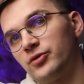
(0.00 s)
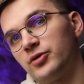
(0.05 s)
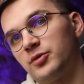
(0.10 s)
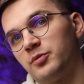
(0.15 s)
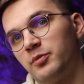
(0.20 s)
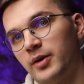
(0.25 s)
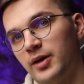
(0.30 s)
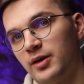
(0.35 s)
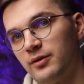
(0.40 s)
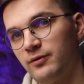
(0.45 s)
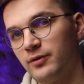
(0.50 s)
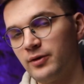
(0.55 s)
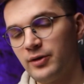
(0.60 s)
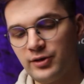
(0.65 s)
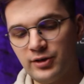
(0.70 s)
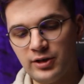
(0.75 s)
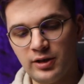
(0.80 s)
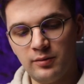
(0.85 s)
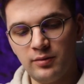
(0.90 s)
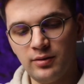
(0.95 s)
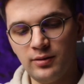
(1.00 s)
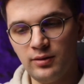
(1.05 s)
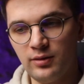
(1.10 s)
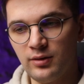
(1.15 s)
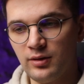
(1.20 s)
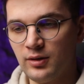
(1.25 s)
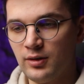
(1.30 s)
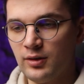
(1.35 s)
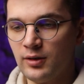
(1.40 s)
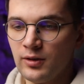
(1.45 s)
use a pen, for
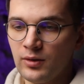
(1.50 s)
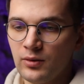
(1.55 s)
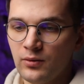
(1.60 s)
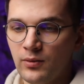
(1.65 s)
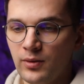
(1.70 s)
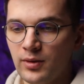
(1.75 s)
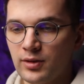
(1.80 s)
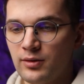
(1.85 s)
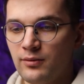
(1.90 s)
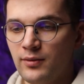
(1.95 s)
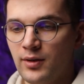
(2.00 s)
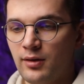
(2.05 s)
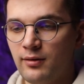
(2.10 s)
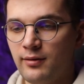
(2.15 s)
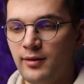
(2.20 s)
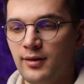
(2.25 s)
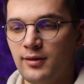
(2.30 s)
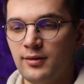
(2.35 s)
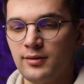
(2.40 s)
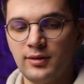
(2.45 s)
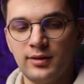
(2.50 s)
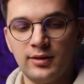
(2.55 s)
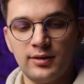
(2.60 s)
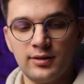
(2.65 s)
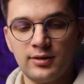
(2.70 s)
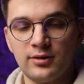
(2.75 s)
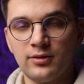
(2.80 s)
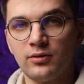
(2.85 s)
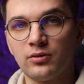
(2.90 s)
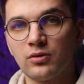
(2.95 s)
example. What I found
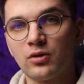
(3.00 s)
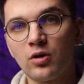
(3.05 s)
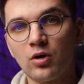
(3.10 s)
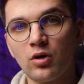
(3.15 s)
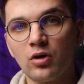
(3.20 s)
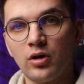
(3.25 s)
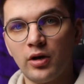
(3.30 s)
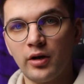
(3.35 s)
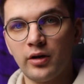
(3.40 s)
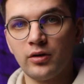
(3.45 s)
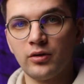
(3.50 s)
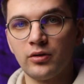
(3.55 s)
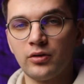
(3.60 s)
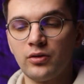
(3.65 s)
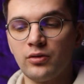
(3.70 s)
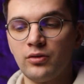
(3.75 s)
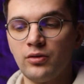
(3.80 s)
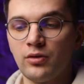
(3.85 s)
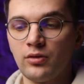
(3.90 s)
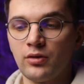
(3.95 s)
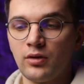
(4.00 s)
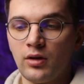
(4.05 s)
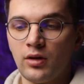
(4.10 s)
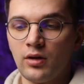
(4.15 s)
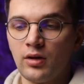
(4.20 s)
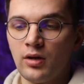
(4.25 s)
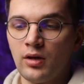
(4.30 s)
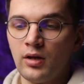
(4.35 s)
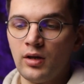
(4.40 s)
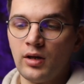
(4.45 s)
is on Krockio you
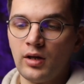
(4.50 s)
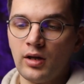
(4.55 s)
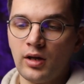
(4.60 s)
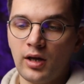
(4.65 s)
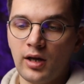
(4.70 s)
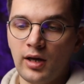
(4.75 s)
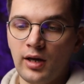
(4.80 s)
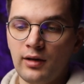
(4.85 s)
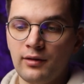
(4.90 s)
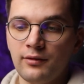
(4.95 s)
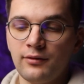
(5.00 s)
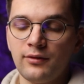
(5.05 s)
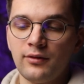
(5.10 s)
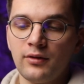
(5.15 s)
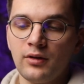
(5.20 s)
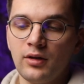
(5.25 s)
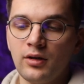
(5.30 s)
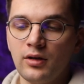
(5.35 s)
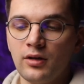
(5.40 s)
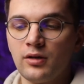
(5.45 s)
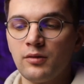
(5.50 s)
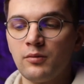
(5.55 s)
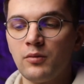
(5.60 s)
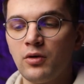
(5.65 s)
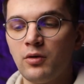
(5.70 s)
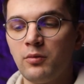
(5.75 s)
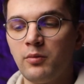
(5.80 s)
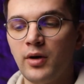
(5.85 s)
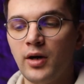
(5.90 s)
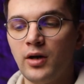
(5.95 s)
don't have the
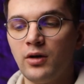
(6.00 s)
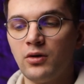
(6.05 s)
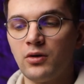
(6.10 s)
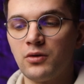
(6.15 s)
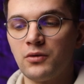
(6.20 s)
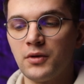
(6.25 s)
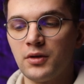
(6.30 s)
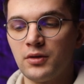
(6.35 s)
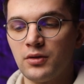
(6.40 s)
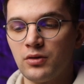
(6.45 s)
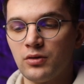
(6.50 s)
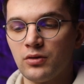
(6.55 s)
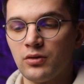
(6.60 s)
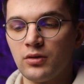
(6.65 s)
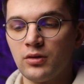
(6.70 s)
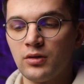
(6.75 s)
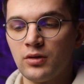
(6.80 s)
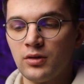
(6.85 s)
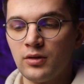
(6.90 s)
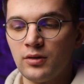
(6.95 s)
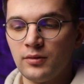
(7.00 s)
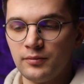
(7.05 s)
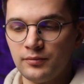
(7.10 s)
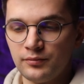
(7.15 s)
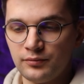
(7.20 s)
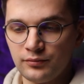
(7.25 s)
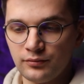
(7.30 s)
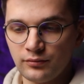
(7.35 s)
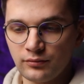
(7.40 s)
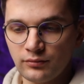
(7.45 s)
more power when you
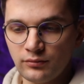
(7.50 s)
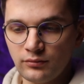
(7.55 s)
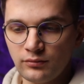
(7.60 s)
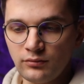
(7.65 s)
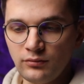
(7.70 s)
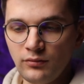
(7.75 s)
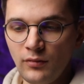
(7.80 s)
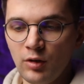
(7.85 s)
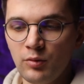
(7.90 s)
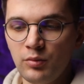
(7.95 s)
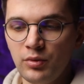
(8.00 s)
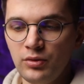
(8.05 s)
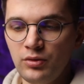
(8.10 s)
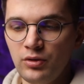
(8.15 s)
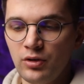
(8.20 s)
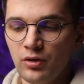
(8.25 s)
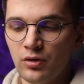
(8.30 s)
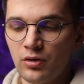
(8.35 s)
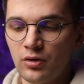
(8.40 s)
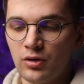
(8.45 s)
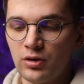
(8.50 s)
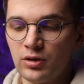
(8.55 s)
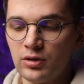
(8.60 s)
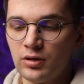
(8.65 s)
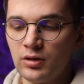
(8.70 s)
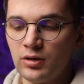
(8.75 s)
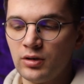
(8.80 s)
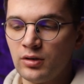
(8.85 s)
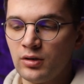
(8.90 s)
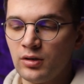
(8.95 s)
put
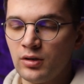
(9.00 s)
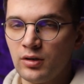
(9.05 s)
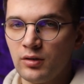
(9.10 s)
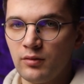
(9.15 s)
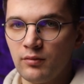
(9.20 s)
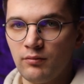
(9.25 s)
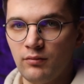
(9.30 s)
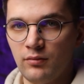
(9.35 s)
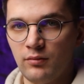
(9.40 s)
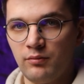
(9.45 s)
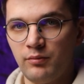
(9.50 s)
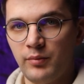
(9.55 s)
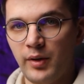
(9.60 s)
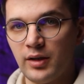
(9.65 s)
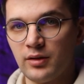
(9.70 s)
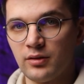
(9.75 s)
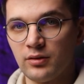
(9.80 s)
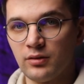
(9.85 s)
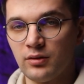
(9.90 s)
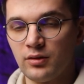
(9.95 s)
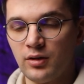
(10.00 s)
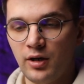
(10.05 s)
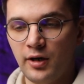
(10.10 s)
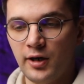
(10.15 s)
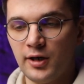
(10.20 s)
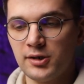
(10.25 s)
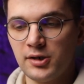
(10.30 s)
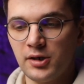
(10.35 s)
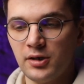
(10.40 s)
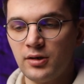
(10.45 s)
your pen
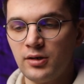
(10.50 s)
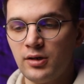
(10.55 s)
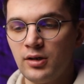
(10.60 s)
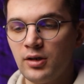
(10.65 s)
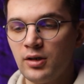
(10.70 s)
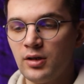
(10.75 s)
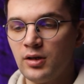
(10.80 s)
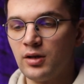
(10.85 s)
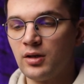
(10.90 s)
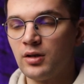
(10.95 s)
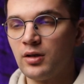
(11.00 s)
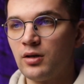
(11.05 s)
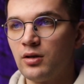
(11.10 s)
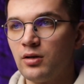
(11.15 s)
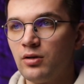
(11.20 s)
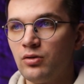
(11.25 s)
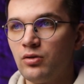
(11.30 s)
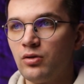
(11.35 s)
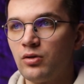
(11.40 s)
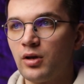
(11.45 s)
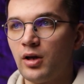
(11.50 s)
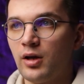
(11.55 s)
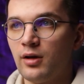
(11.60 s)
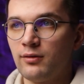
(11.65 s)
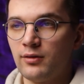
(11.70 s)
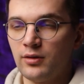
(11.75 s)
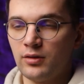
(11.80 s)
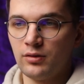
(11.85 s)
harder. You don't have a